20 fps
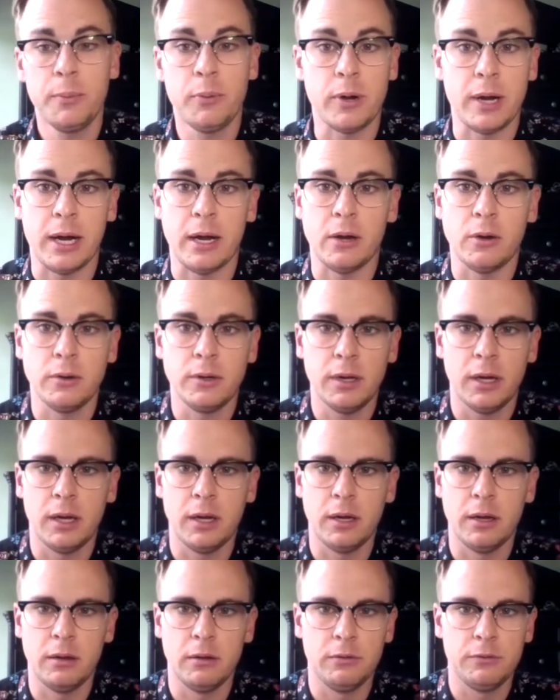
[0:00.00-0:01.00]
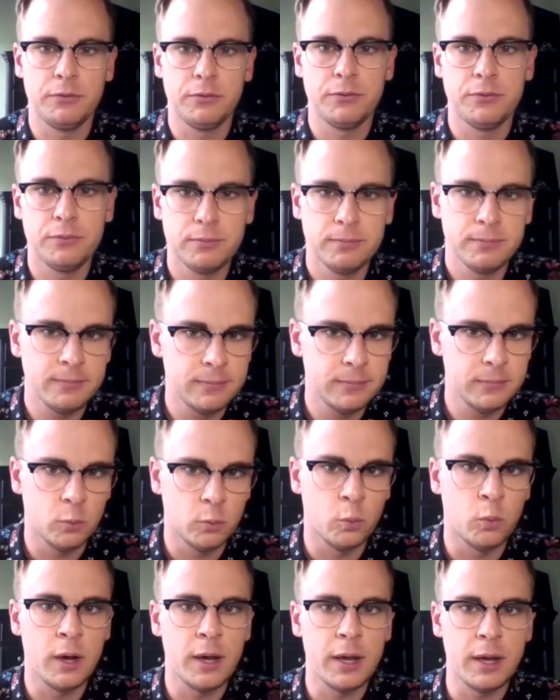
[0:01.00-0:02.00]
proud of
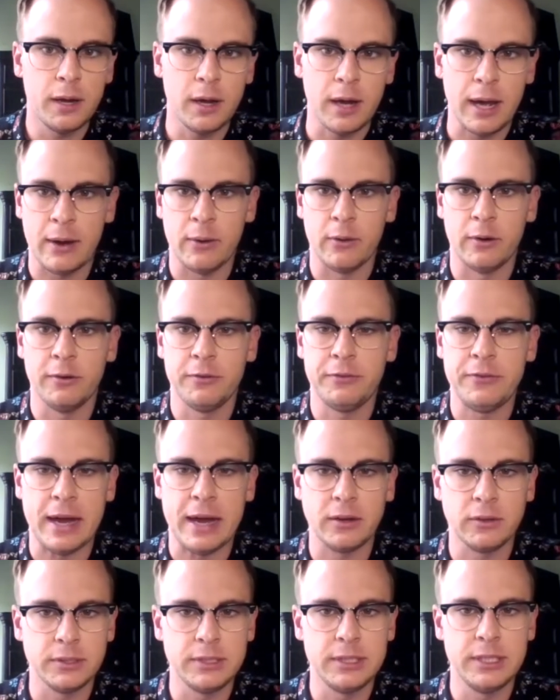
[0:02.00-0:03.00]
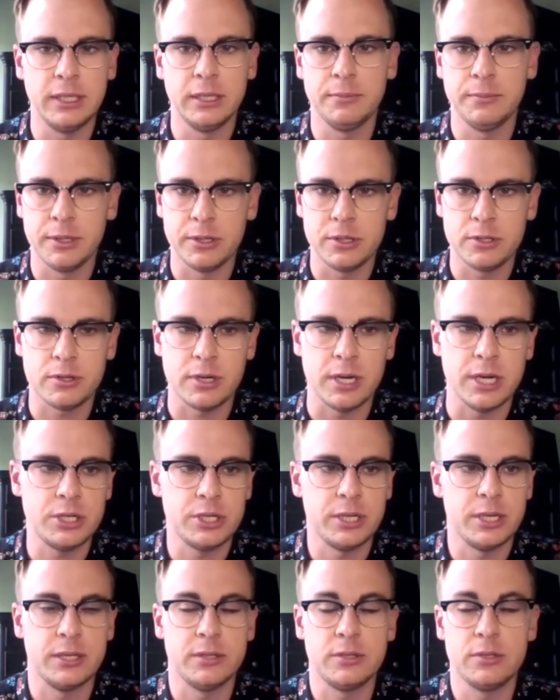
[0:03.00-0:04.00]
what our faculty,
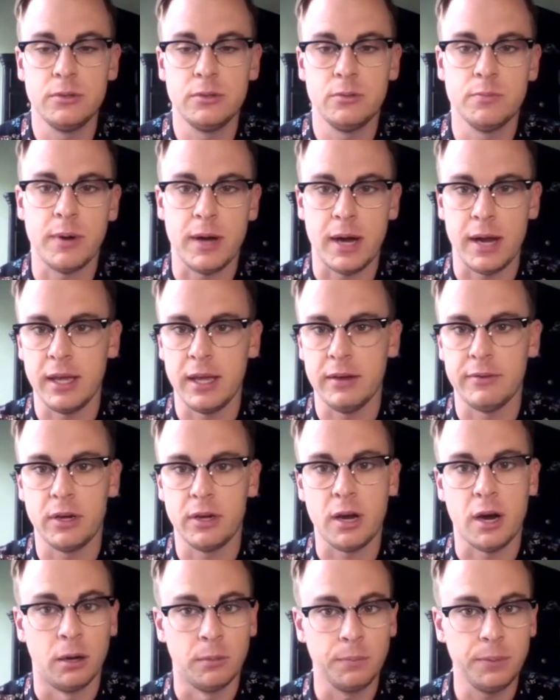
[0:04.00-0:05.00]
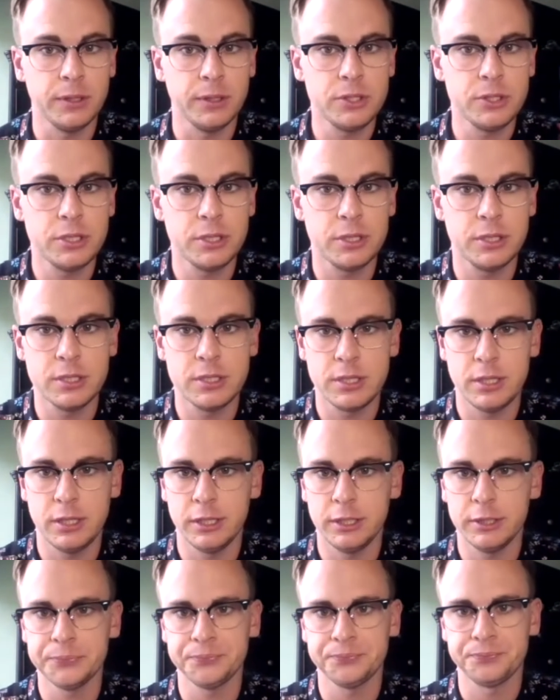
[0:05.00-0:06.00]
administration, and student body have accomplished this
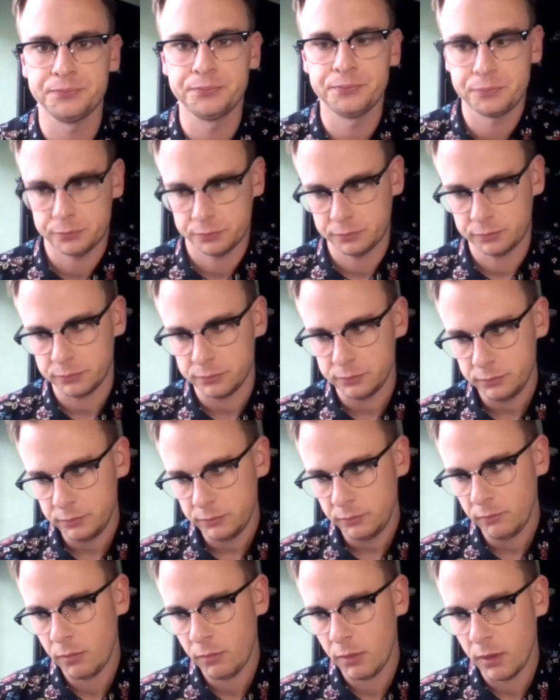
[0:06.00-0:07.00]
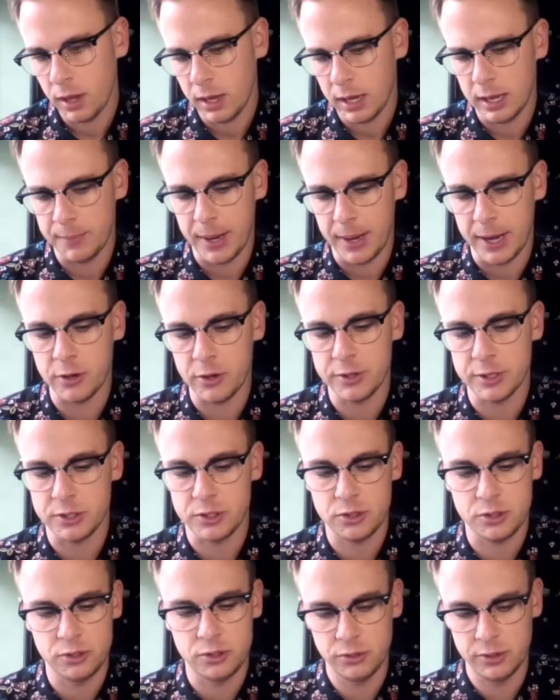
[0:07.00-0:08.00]
year. I know that
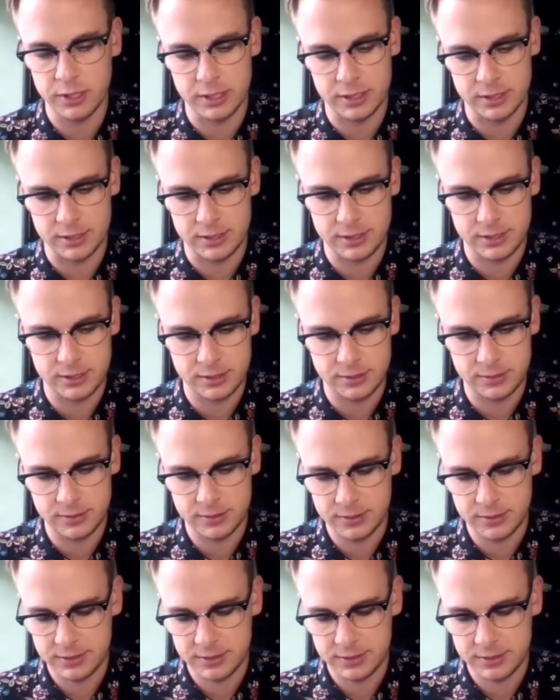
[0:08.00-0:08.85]
students